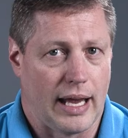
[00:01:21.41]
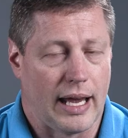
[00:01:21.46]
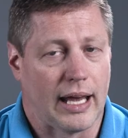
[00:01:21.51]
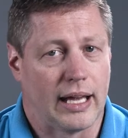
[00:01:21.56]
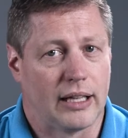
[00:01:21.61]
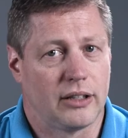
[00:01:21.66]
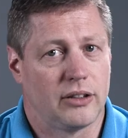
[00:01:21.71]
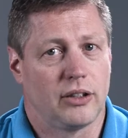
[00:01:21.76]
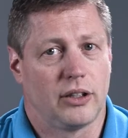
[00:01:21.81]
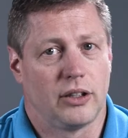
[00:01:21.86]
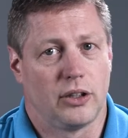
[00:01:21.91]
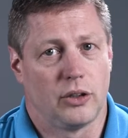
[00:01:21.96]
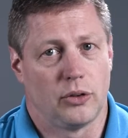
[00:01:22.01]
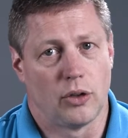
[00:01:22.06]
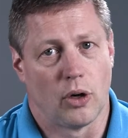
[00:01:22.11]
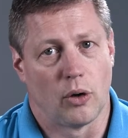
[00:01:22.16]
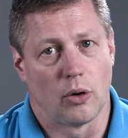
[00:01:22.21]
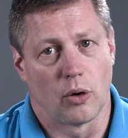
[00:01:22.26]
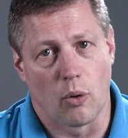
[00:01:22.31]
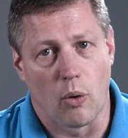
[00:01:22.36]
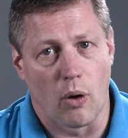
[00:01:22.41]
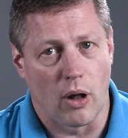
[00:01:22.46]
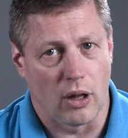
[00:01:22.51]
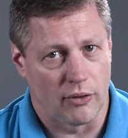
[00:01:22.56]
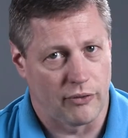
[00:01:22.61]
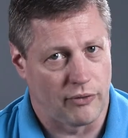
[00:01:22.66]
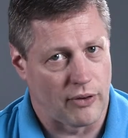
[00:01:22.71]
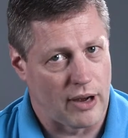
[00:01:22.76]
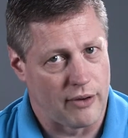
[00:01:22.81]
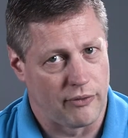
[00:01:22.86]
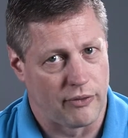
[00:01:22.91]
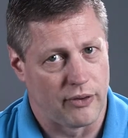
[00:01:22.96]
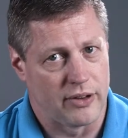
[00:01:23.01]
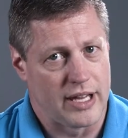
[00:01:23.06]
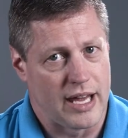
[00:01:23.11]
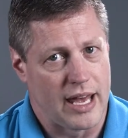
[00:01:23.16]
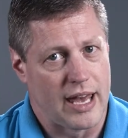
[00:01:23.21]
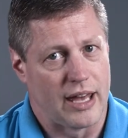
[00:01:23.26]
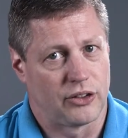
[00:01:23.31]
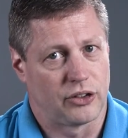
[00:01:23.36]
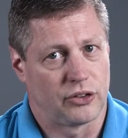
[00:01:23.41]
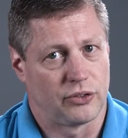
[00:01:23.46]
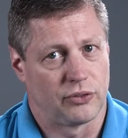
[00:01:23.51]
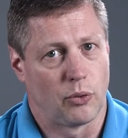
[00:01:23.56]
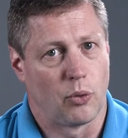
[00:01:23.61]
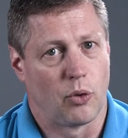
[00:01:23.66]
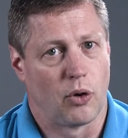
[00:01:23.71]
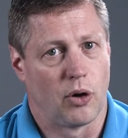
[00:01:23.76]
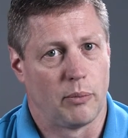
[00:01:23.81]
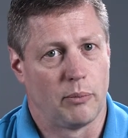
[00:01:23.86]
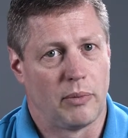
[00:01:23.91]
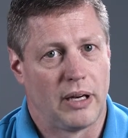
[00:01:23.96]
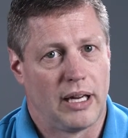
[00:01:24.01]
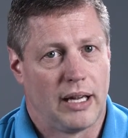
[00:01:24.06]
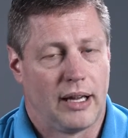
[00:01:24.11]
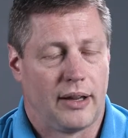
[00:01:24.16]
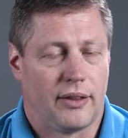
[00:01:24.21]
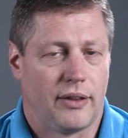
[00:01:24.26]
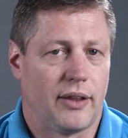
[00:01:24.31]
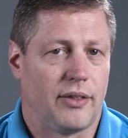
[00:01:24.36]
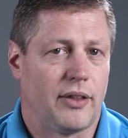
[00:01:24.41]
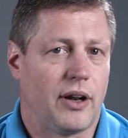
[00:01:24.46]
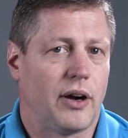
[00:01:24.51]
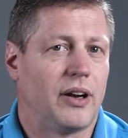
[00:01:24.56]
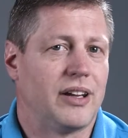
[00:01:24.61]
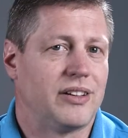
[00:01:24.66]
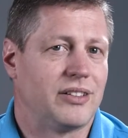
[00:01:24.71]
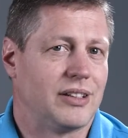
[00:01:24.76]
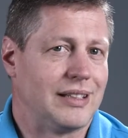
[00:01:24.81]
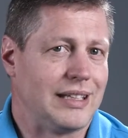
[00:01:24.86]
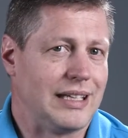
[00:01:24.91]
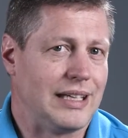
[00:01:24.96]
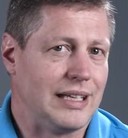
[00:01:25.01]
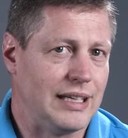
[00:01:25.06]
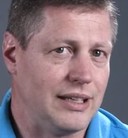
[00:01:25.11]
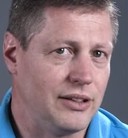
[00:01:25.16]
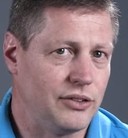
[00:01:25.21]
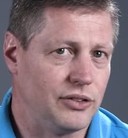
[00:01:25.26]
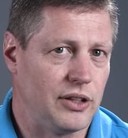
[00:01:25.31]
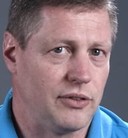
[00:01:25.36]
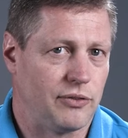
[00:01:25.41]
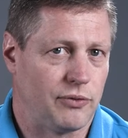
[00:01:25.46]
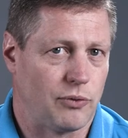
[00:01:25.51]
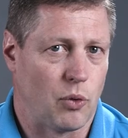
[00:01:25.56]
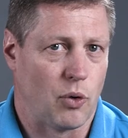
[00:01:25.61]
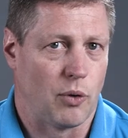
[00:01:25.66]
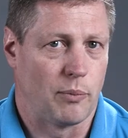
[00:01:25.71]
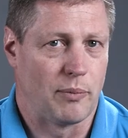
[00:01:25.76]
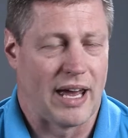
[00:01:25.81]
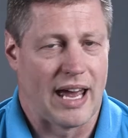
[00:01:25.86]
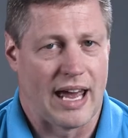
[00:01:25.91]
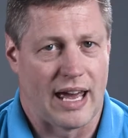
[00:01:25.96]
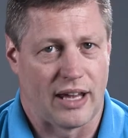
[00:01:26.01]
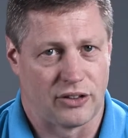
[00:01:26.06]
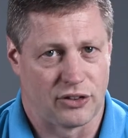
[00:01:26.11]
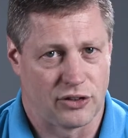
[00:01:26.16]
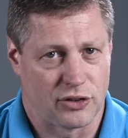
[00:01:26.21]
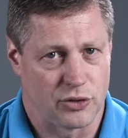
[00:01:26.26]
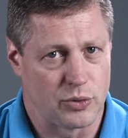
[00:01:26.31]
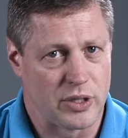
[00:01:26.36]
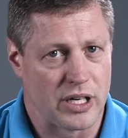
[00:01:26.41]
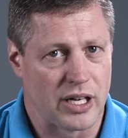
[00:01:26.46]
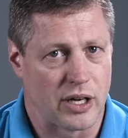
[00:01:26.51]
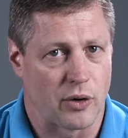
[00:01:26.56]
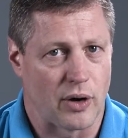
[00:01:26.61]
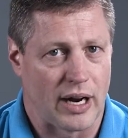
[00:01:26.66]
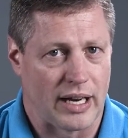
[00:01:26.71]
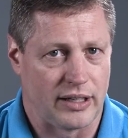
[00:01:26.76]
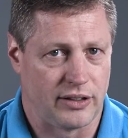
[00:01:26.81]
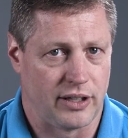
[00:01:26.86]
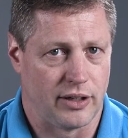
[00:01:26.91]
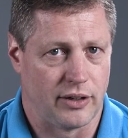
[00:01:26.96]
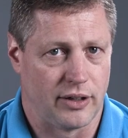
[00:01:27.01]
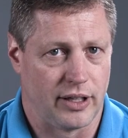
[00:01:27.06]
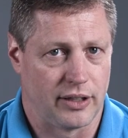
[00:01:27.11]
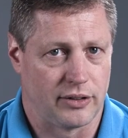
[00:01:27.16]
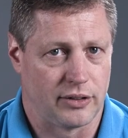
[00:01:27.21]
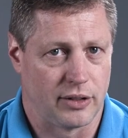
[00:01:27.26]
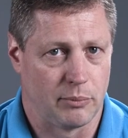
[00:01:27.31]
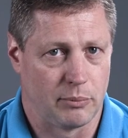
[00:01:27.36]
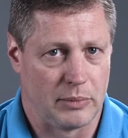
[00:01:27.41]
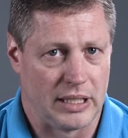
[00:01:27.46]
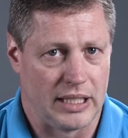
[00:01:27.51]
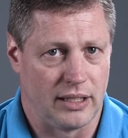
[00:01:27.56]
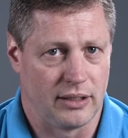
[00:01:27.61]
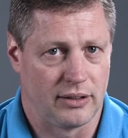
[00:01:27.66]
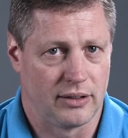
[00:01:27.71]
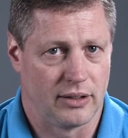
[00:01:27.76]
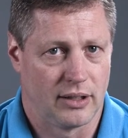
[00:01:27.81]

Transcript: and you don't qualify for the S form, then there is an easy form that has three criteria to meet.